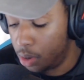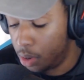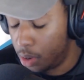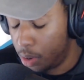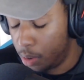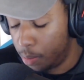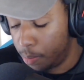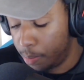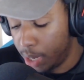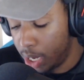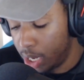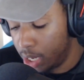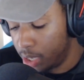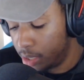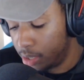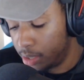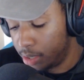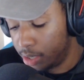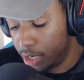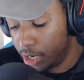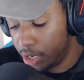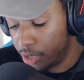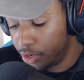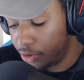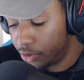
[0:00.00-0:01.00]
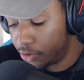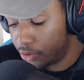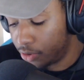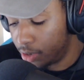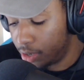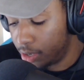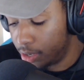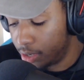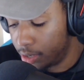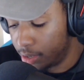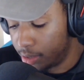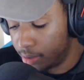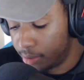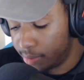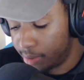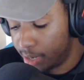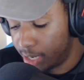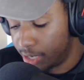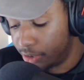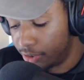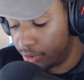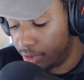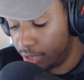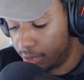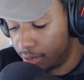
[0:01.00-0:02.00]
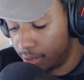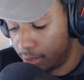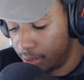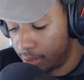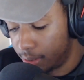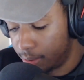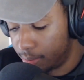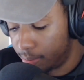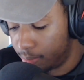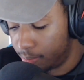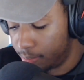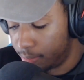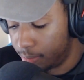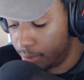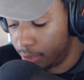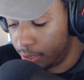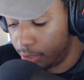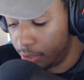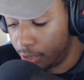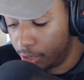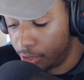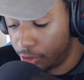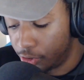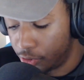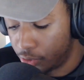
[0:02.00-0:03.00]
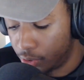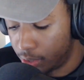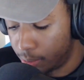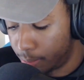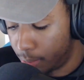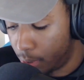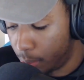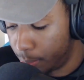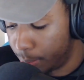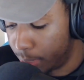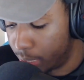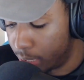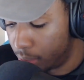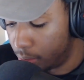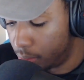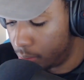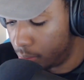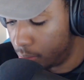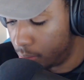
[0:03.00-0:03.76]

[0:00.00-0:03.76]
but they just need to enjoy the moment.